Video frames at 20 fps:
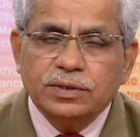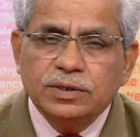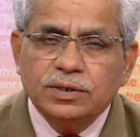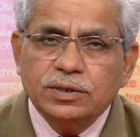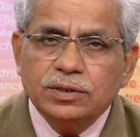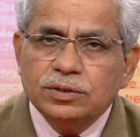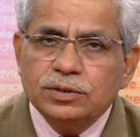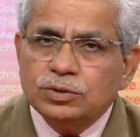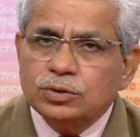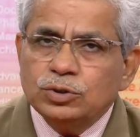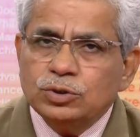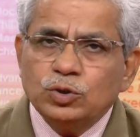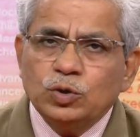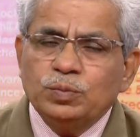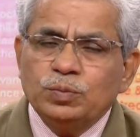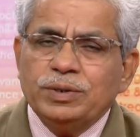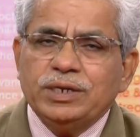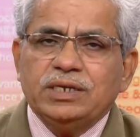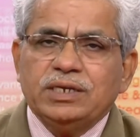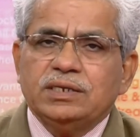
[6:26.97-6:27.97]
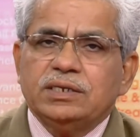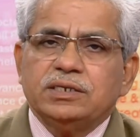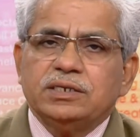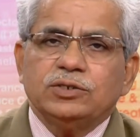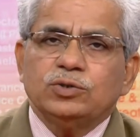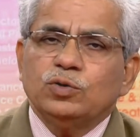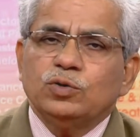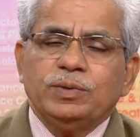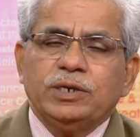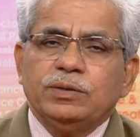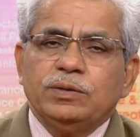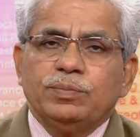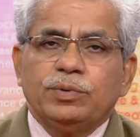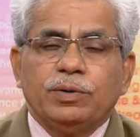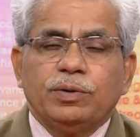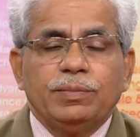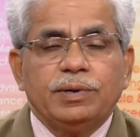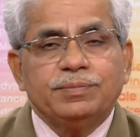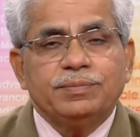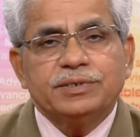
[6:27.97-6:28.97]
So many things, so many
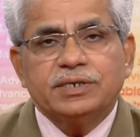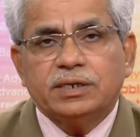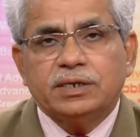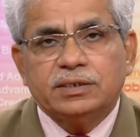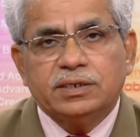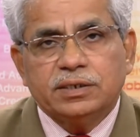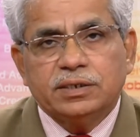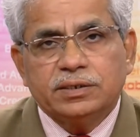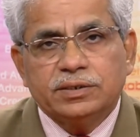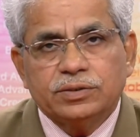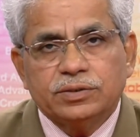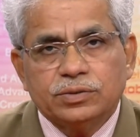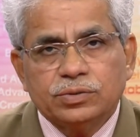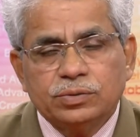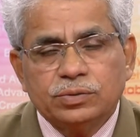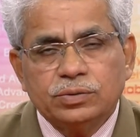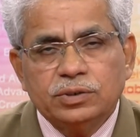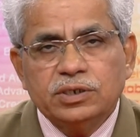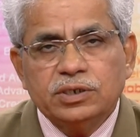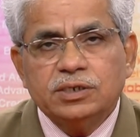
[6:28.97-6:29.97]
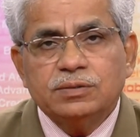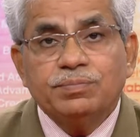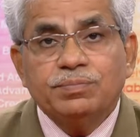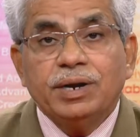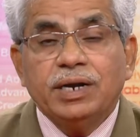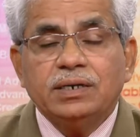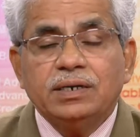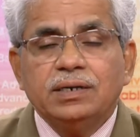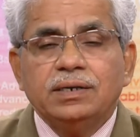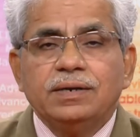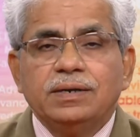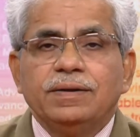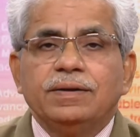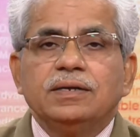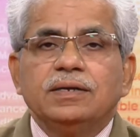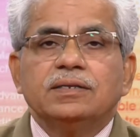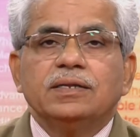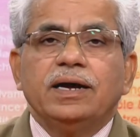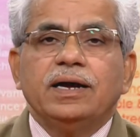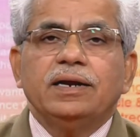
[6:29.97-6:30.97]
problems are there. So it is better
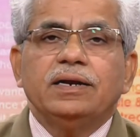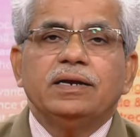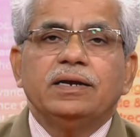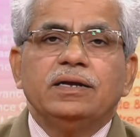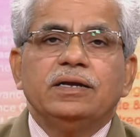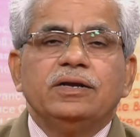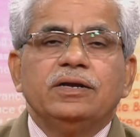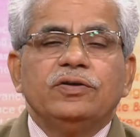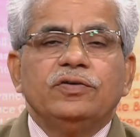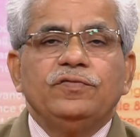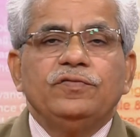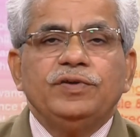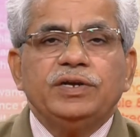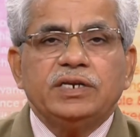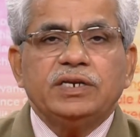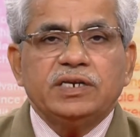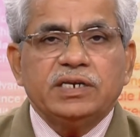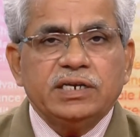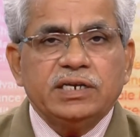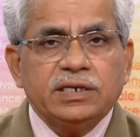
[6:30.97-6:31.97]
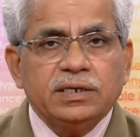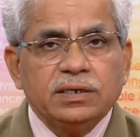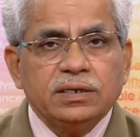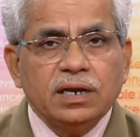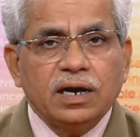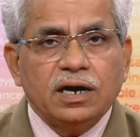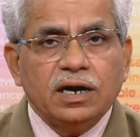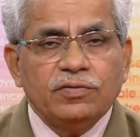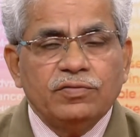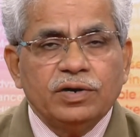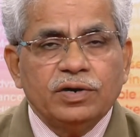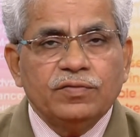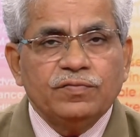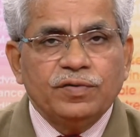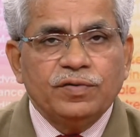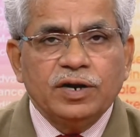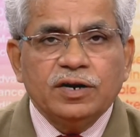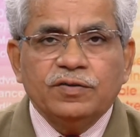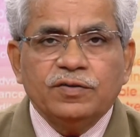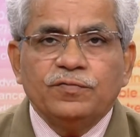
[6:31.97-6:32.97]
that we train our
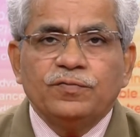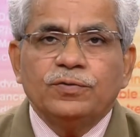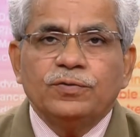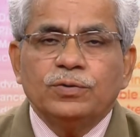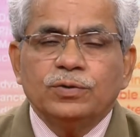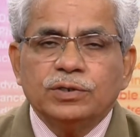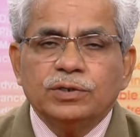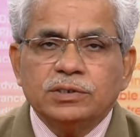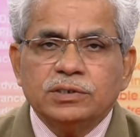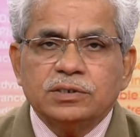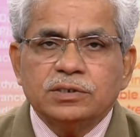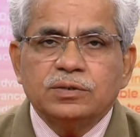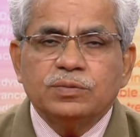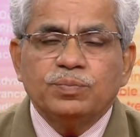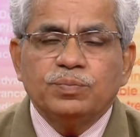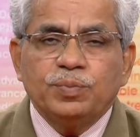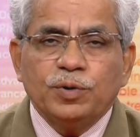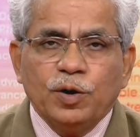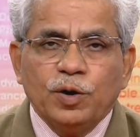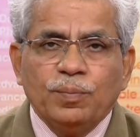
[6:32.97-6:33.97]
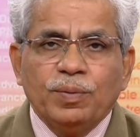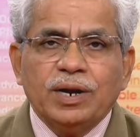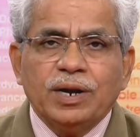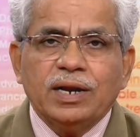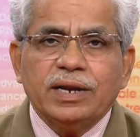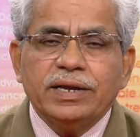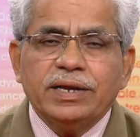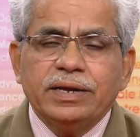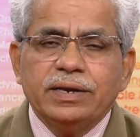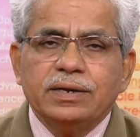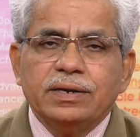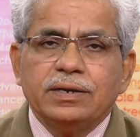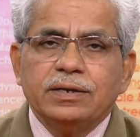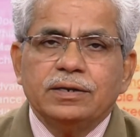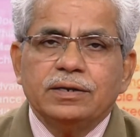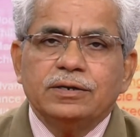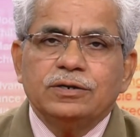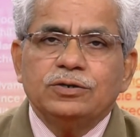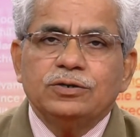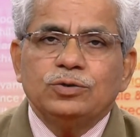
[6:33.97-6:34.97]
workforce properly
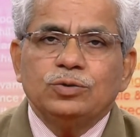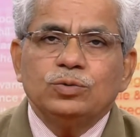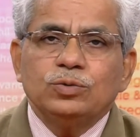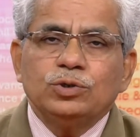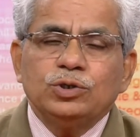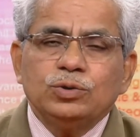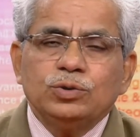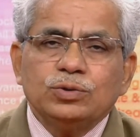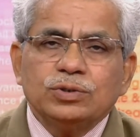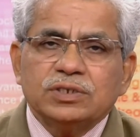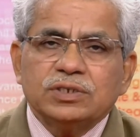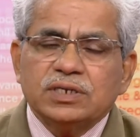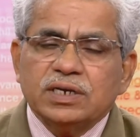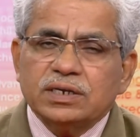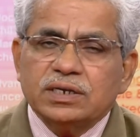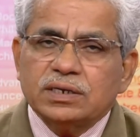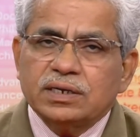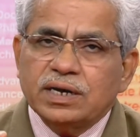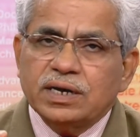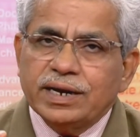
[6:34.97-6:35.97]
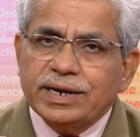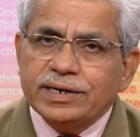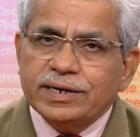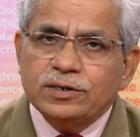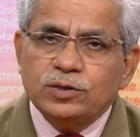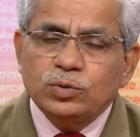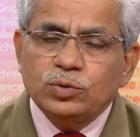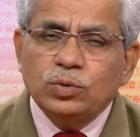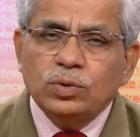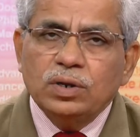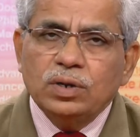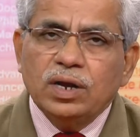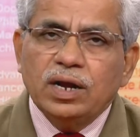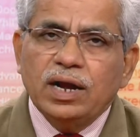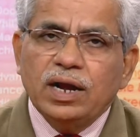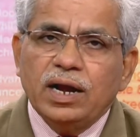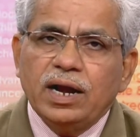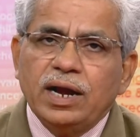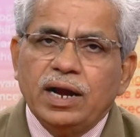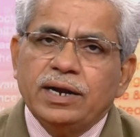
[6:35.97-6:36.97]
to use the correct tool
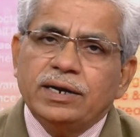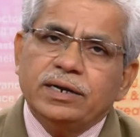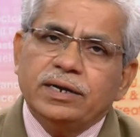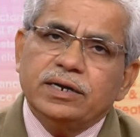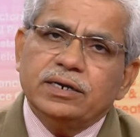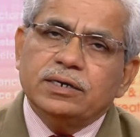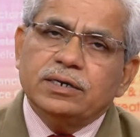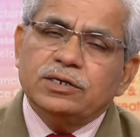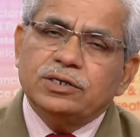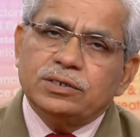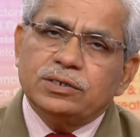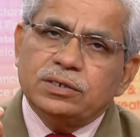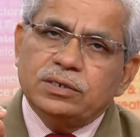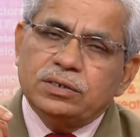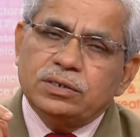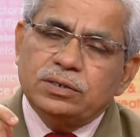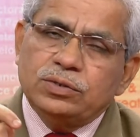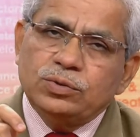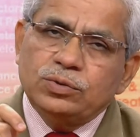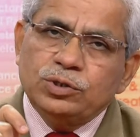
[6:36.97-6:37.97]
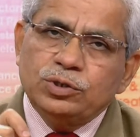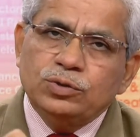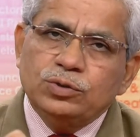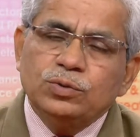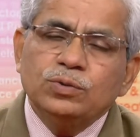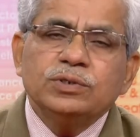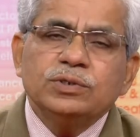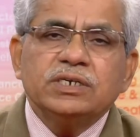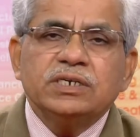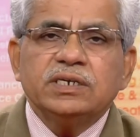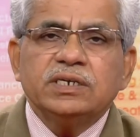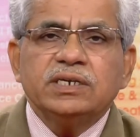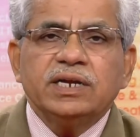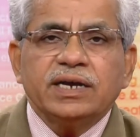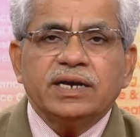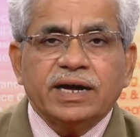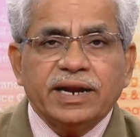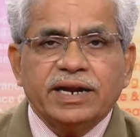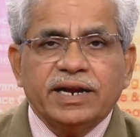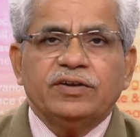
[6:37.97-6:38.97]
and to use it in a
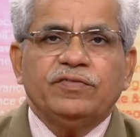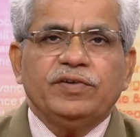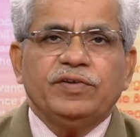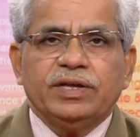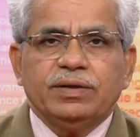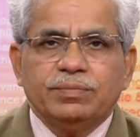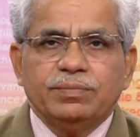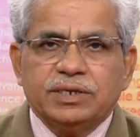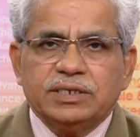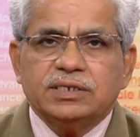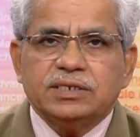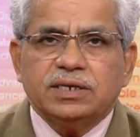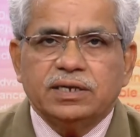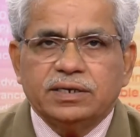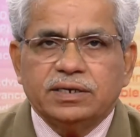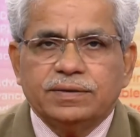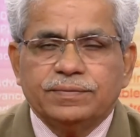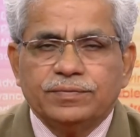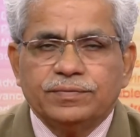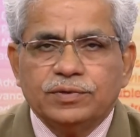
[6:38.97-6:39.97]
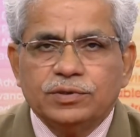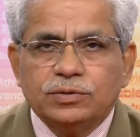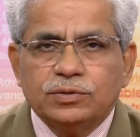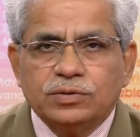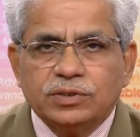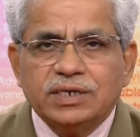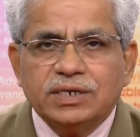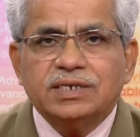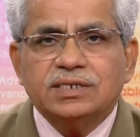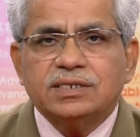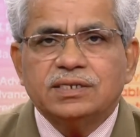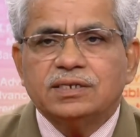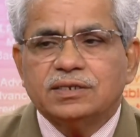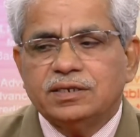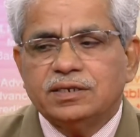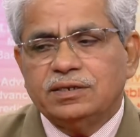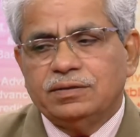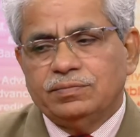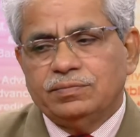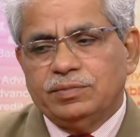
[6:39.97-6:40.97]
correct way basically. So that is the thing.